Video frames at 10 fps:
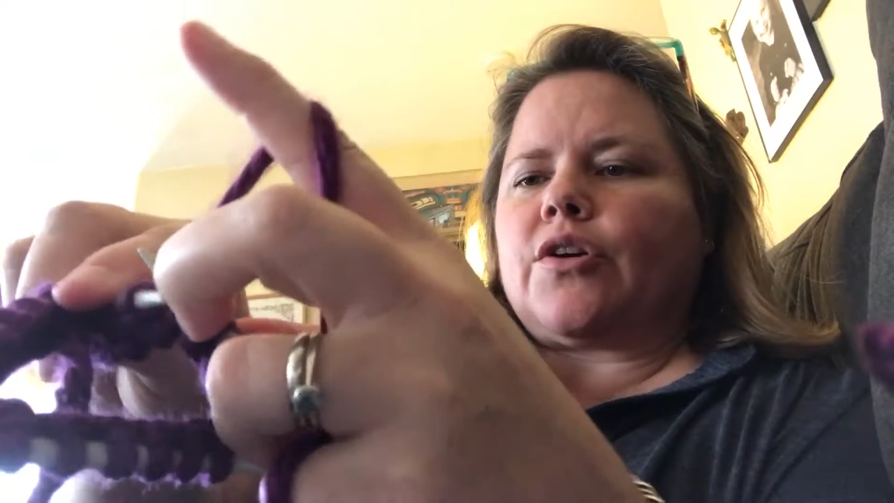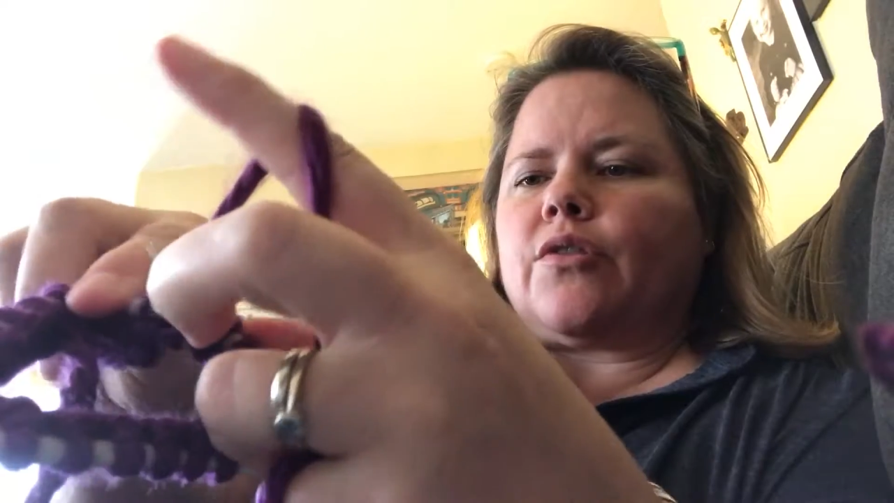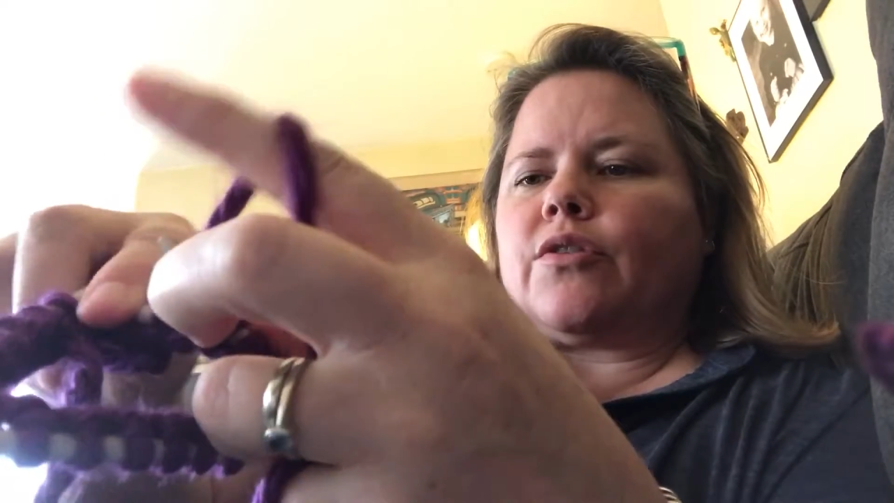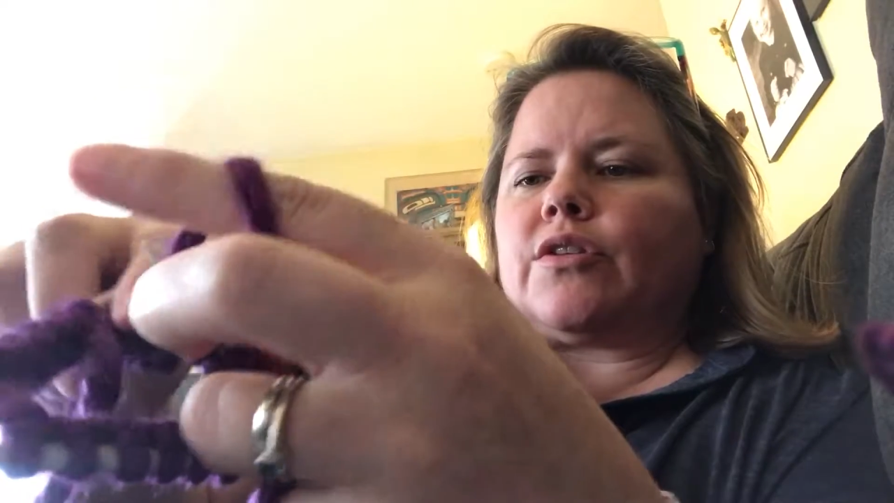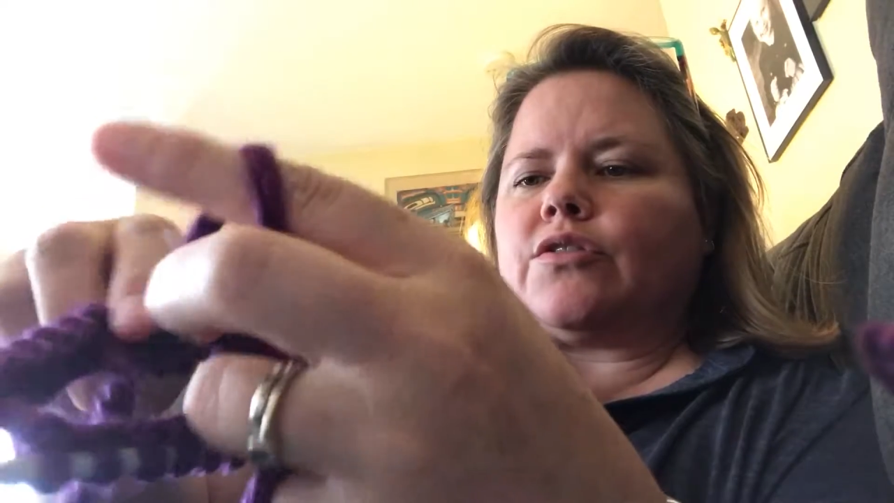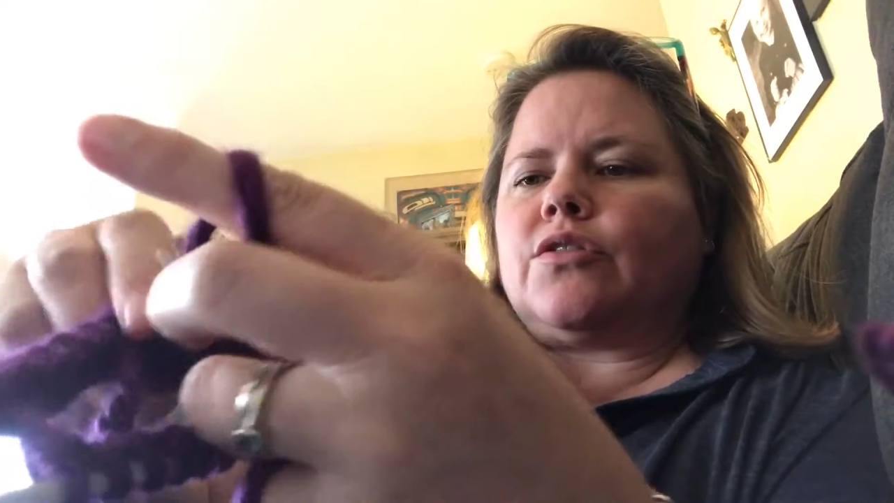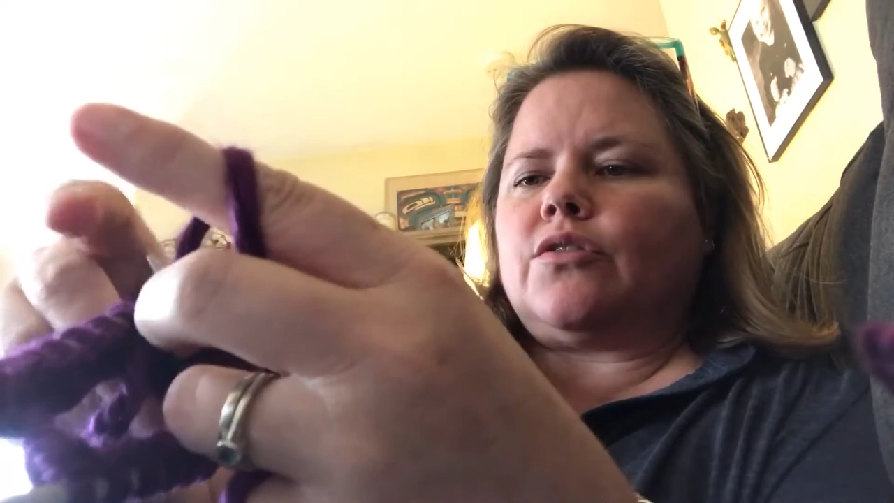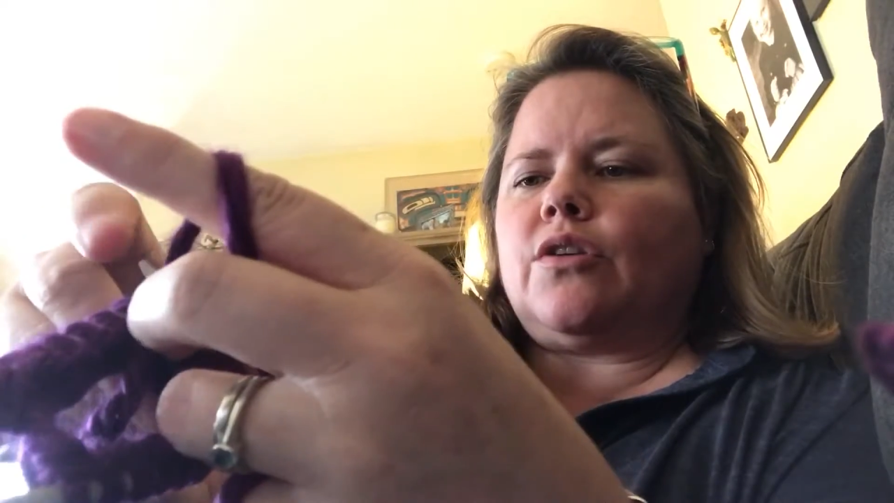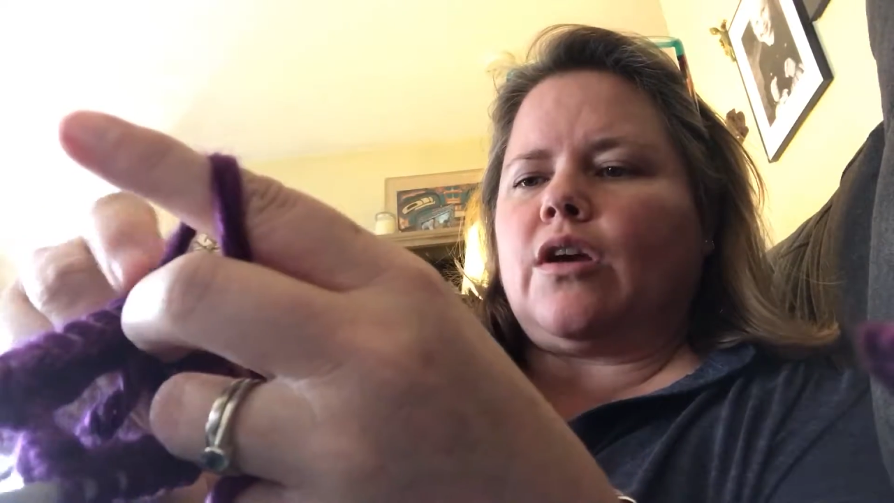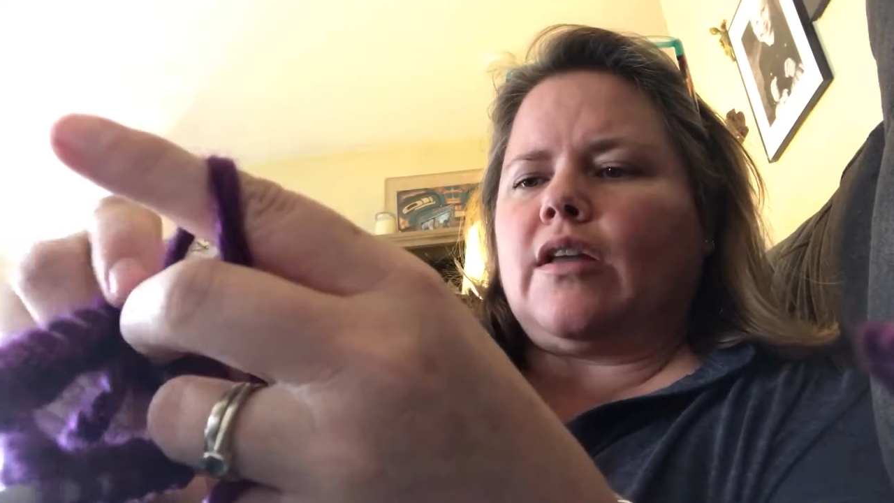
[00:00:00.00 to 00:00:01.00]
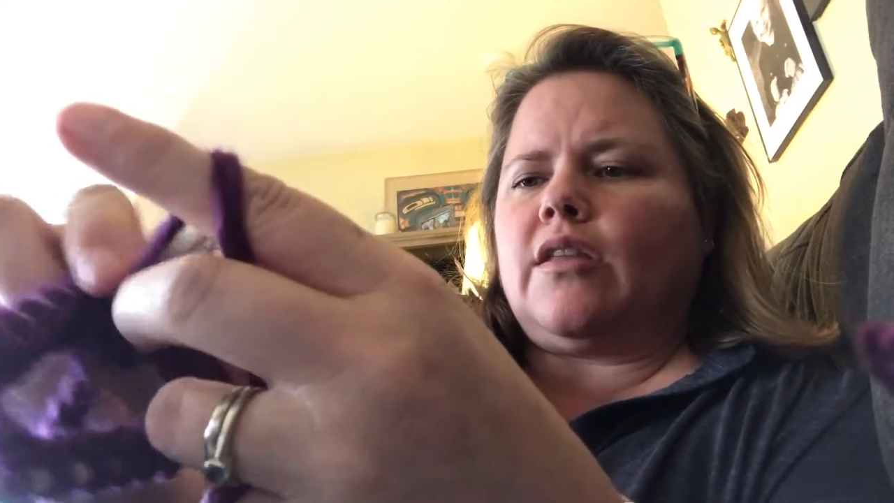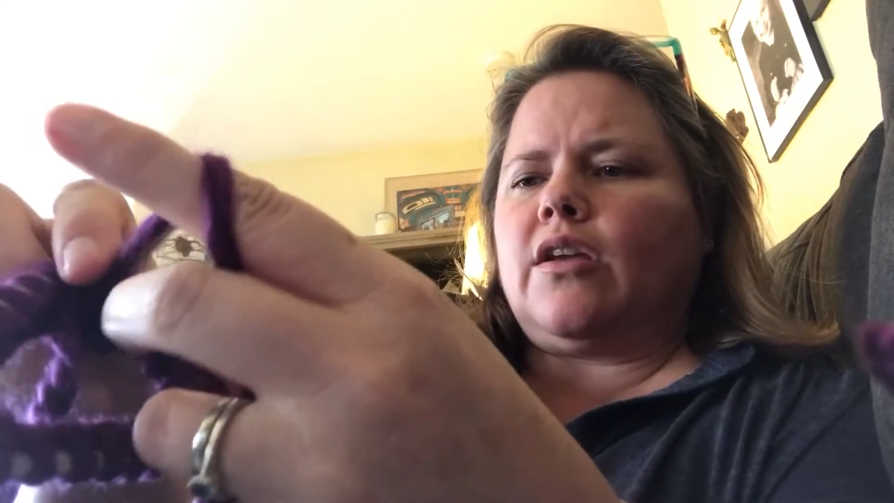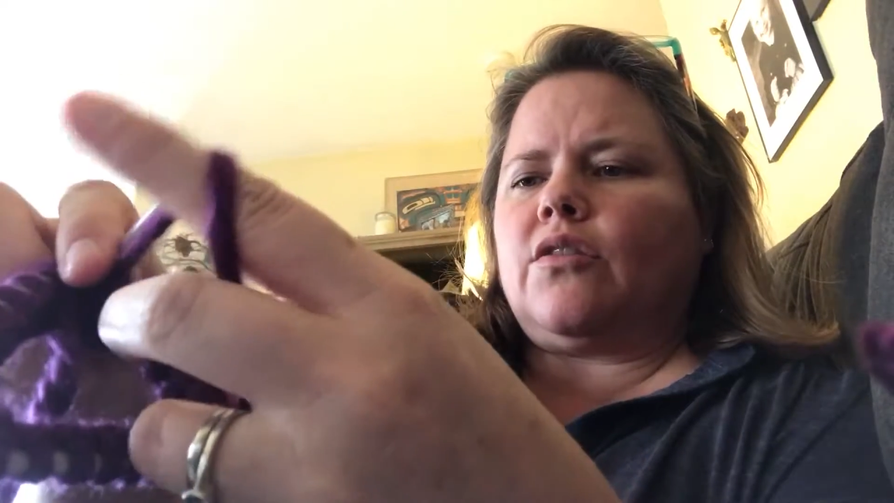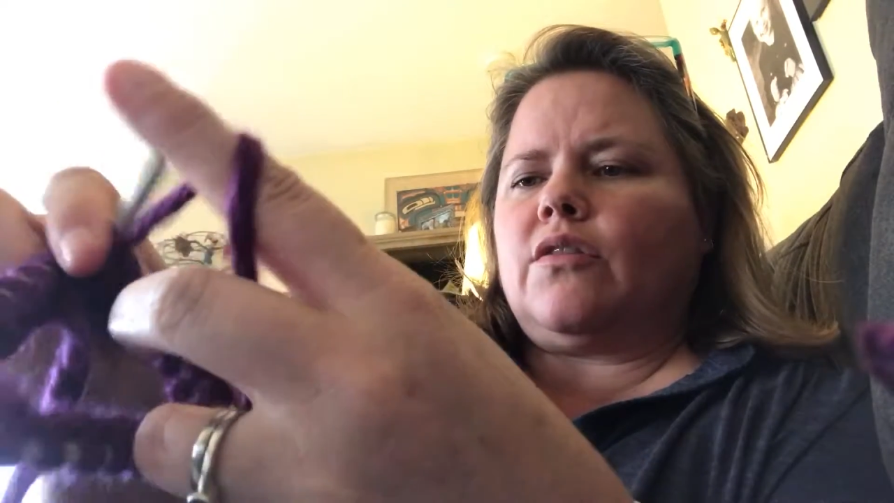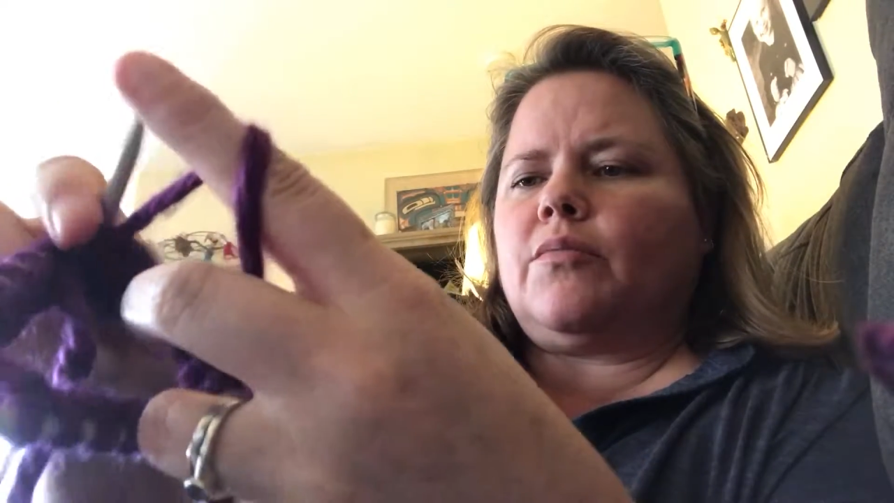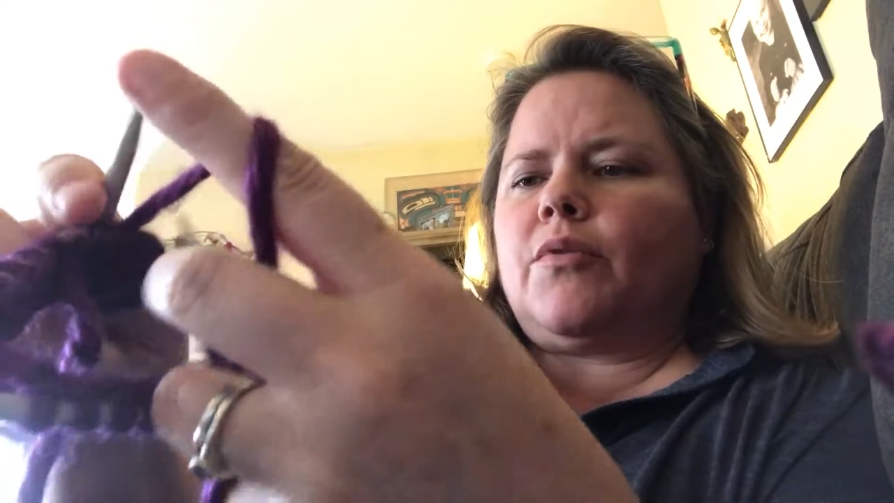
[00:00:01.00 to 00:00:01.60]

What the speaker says: go because I think you did